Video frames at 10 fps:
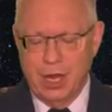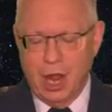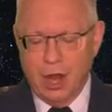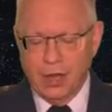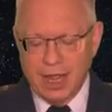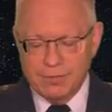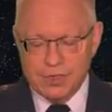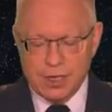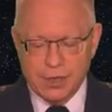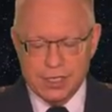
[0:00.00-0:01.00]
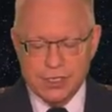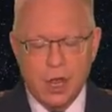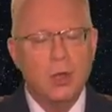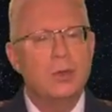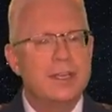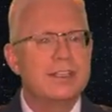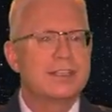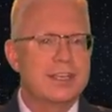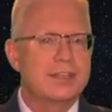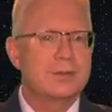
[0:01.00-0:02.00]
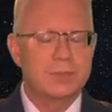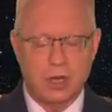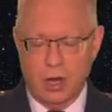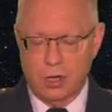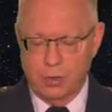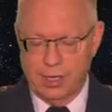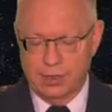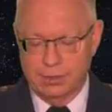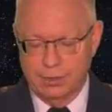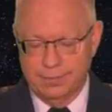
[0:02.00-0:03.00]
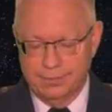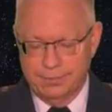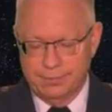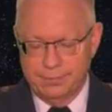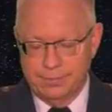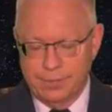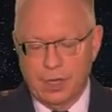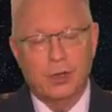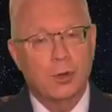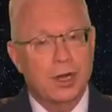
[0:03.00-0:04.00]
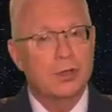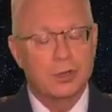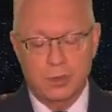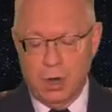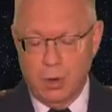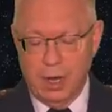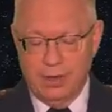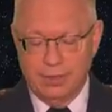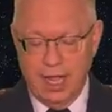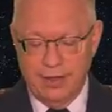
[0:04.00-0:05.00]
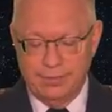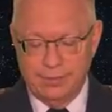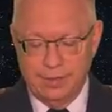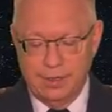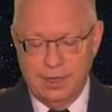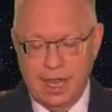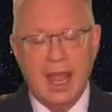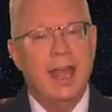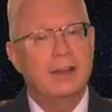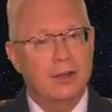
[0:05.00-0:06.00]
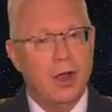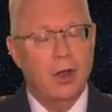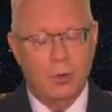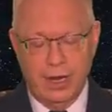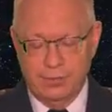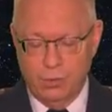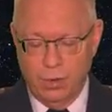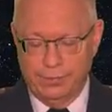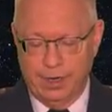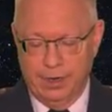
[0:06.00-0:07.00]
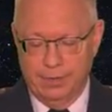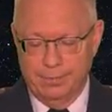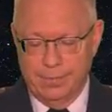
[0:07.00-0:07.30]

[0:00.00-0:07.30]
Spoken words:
Our adversaries know these systems are critical. They're critical to our way of life and our way of warfare.